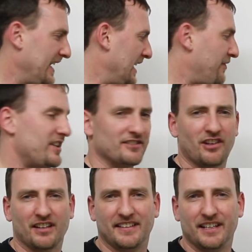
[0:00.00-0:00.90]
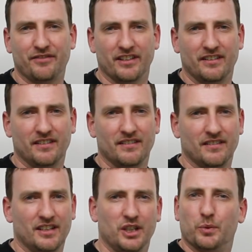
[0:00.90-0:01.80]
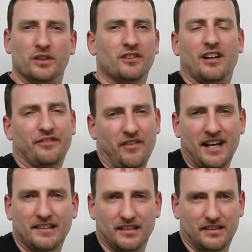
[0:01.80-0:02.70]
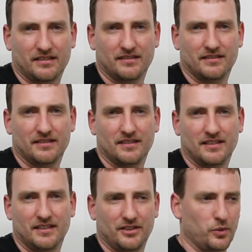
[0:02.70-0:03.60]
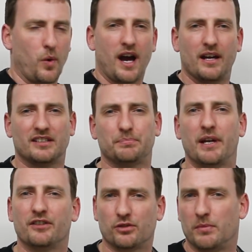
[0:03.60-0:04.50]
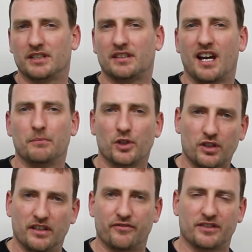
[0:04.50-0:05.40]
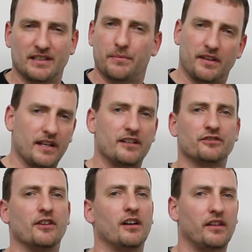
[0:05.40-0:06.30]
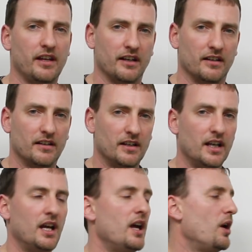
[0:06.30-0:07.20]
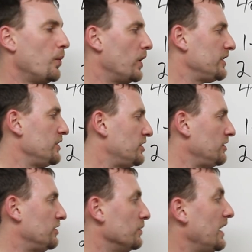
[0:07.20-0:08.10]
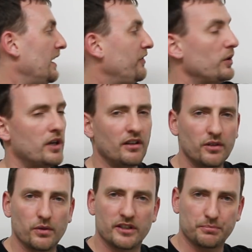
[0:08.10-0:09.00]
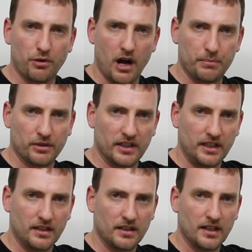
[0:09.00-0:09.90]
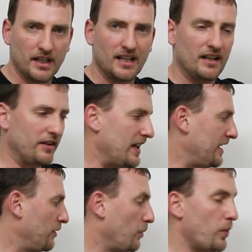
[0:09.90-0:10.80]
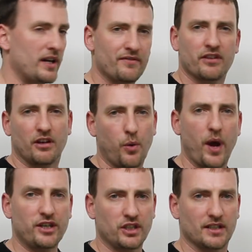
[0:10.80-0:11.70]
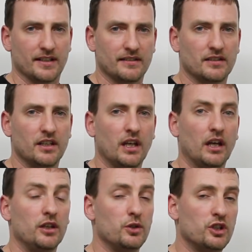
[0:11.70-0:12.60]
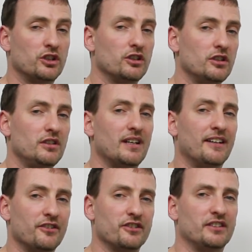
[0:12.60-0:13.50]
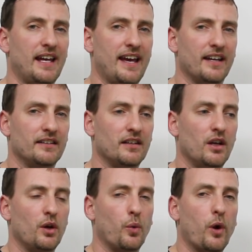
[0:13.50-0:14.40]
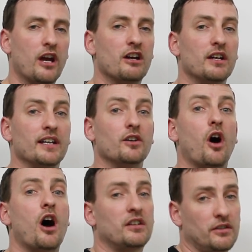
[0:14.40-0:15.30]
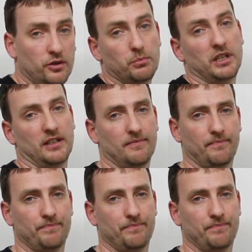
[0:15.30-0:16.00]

If it is not given, you will not find it. So why spend so much time looking for something that is not there? What you should do, if you can do this properly, then whatever the question is, you should understand where it ought to be.